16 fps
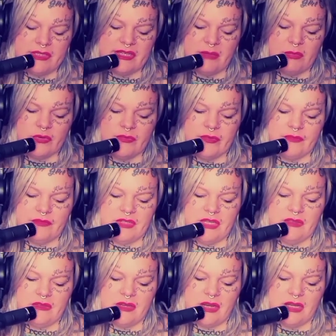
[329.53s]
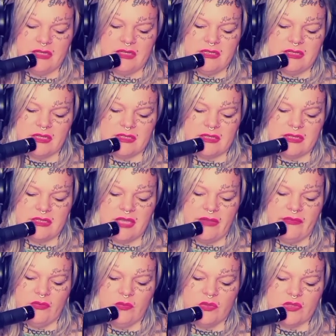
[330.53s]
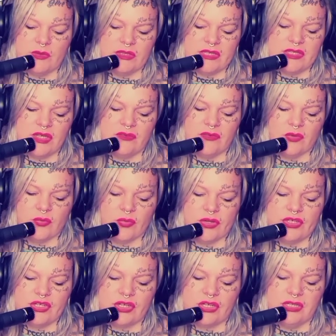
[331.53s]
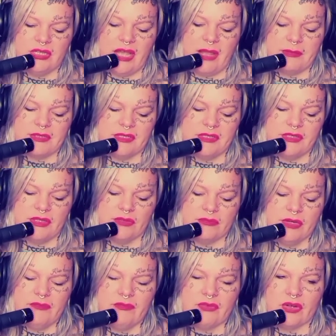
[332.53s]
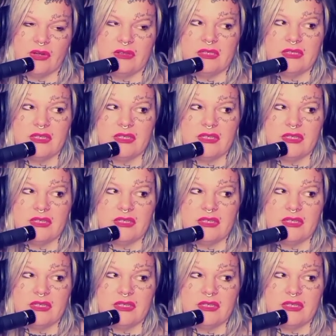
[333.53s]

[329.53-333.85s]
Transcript: December 15th, 1967 was when the Silver Bridge collapsed into the river,